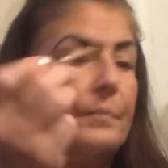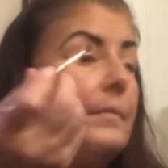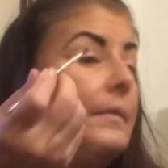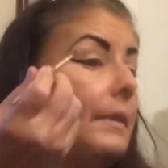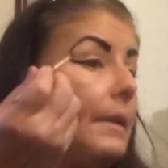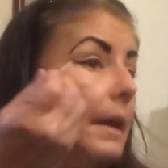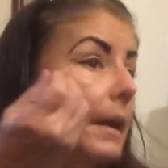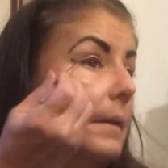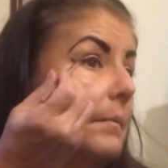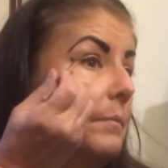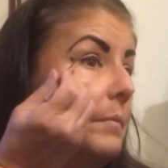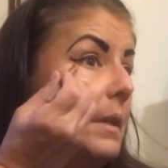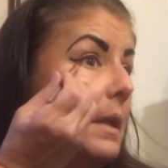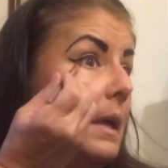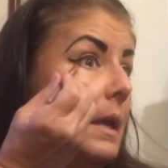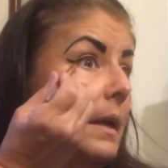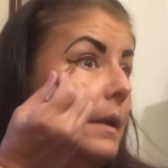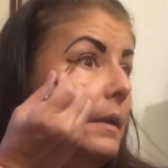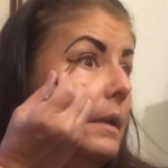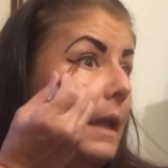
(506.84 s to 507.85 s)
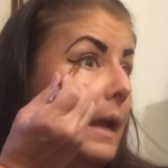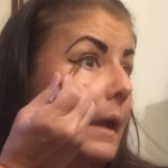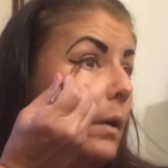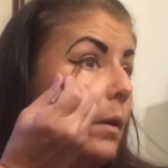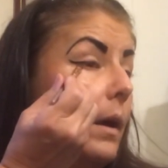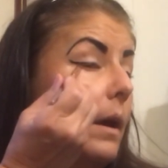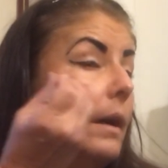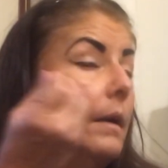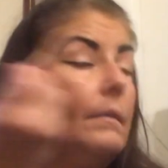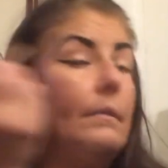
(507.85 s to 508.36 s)
Okay? Now,
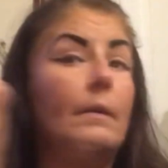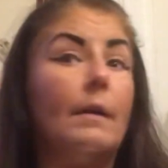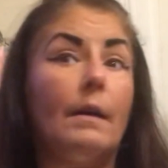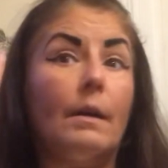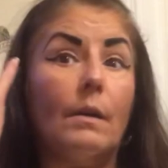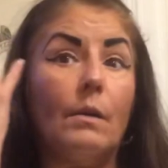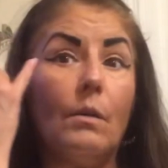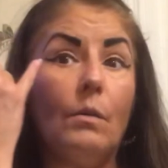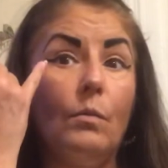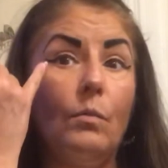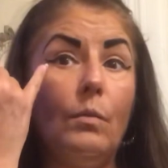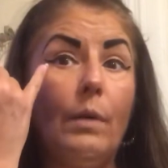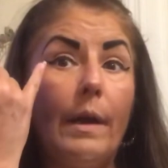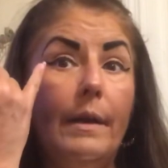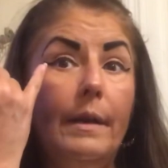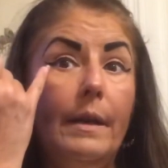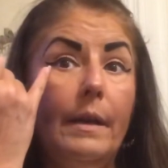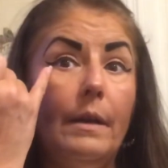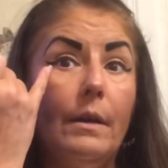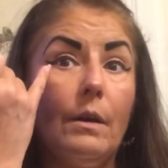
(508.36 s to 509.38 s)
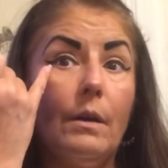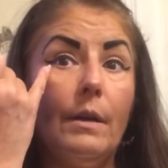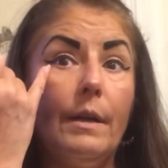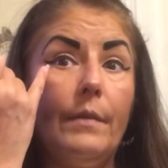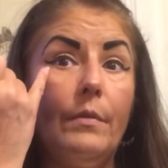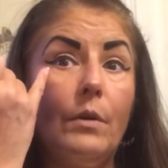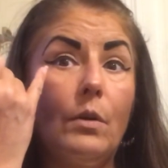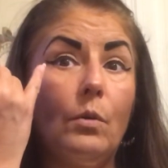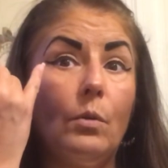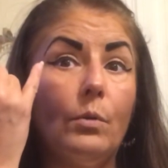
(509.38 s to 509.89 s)
right here in
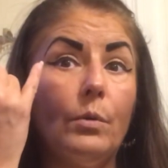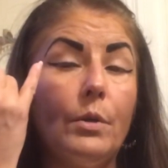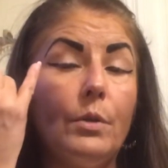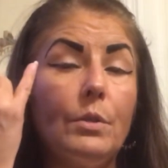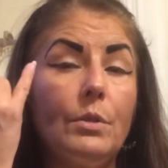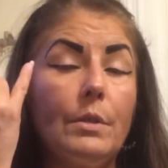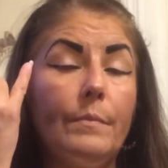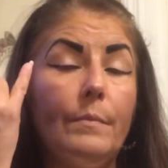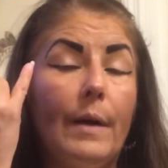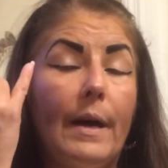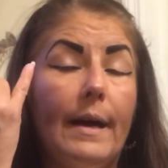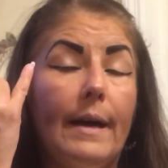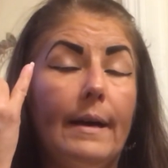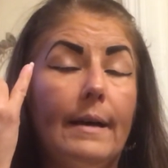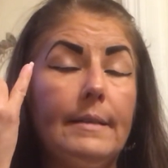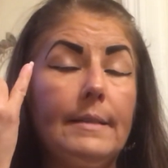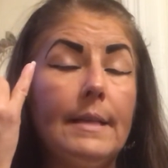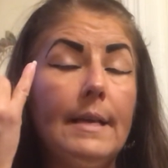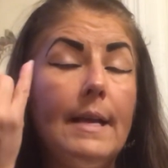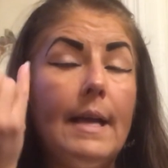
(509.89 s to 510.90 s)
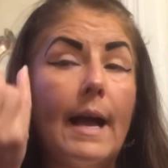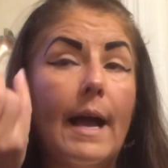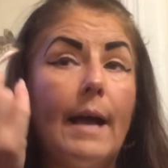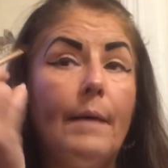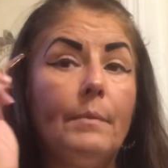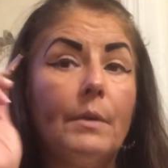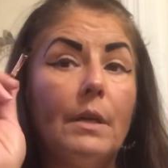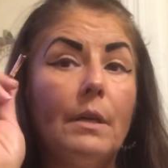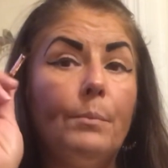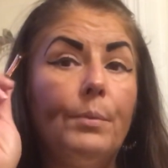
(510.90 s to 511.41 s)
the corners of my eyes,
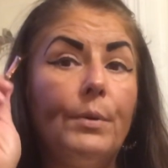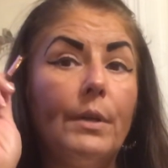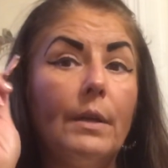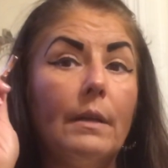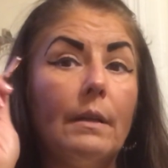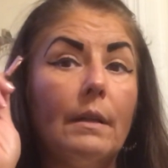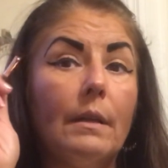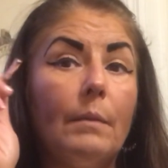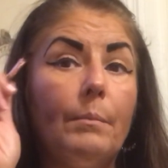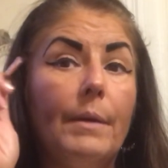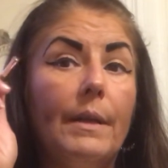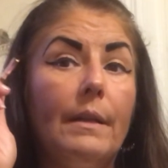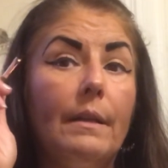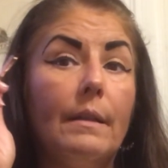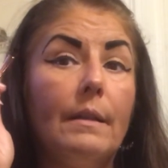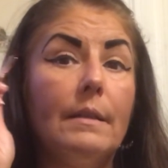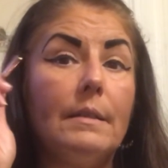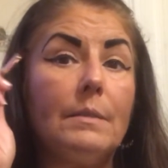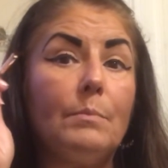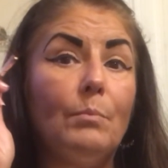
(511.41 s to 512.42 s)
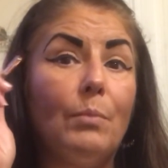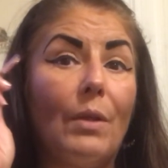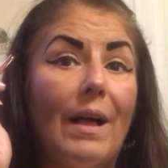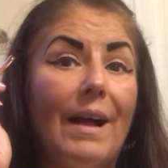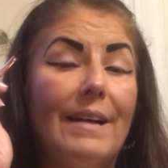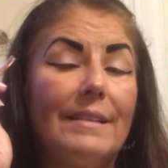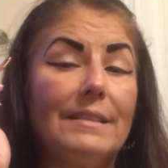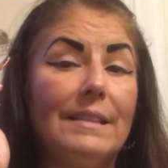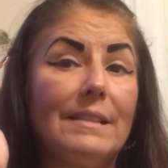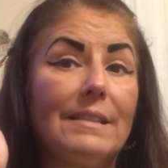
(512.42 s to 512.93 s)
I'm going to put a little bit of this
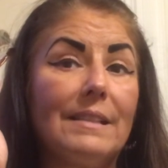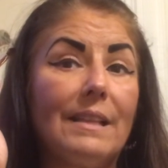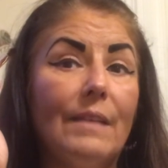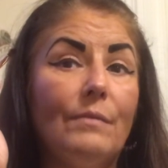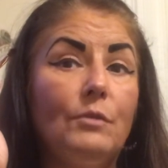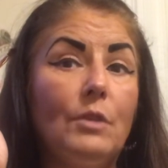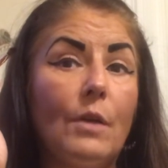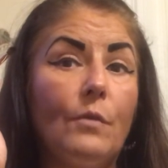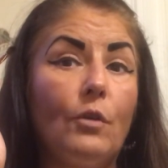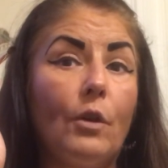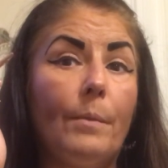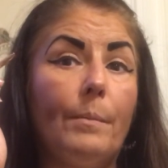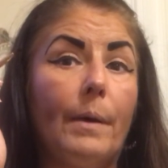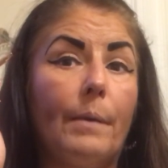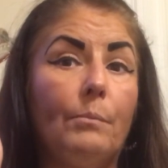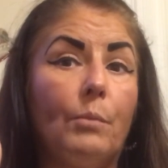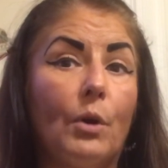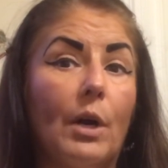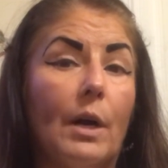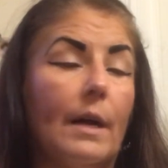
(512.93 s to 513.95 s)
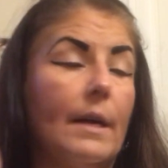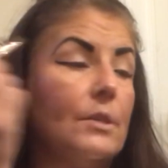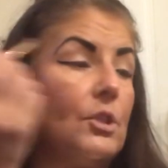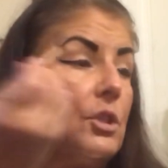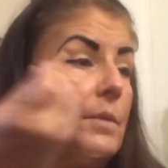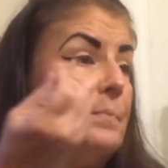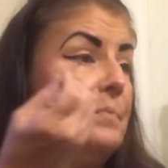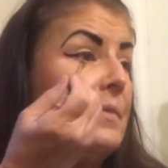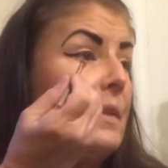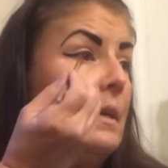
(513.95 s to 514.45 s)
black that's left over on my brush
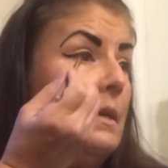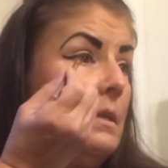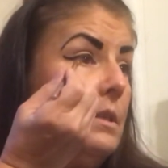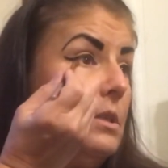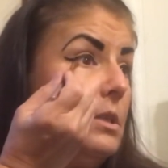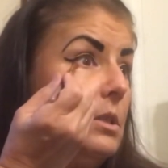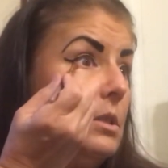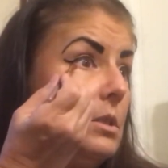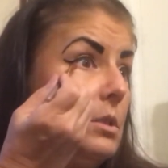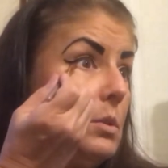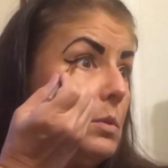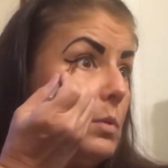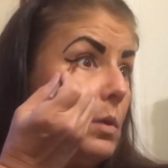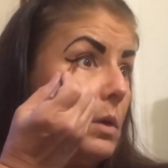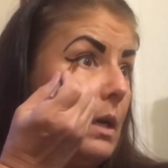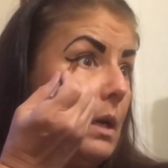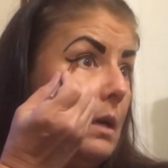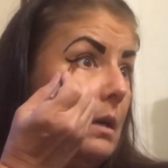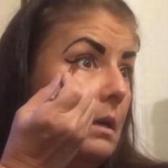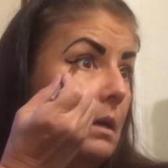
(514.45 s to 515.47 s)
to just sort of